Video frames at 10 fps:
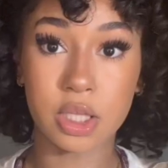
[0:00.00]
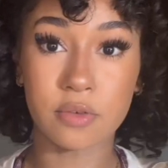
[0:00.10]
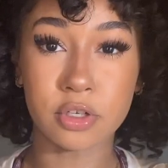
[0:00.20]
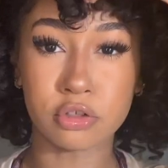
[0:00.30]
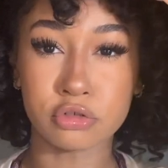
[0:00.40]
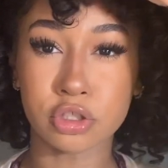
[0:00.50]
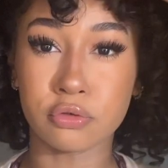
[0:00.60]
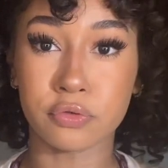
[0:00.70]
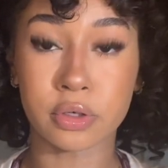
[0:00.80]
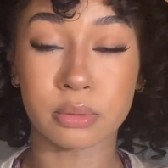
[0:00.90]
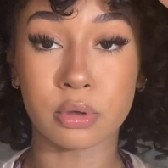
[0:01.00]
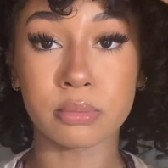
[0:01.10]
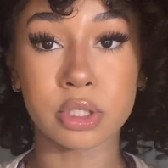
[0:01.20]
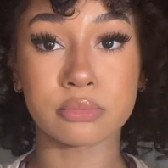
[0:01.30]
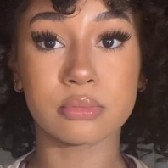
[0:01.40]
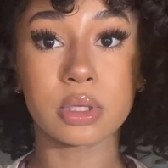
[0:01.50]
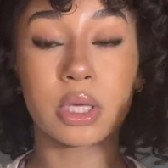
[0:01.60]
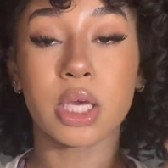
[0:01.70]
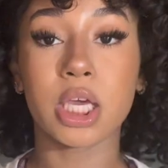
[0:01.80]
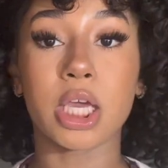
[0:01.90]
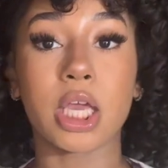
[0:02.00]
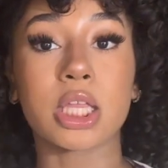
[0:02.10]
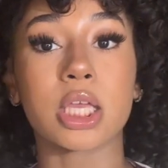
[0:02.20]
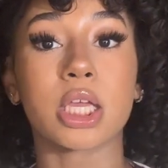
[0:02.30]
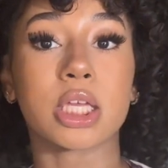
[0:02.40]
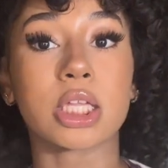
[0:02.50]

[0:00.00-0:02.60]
give it a little cute fairy moment. And then it